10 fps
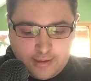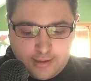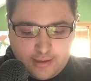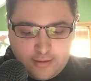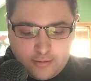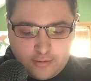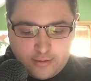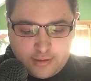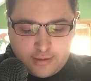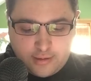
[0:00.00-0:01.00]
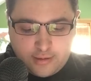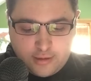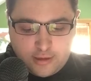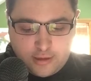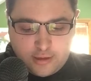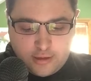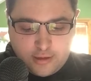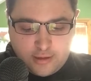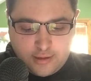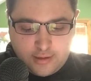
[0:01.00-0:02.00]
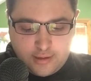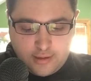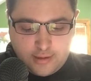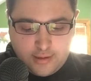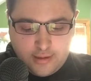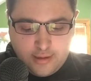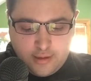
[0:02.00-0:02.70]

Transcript: in Christian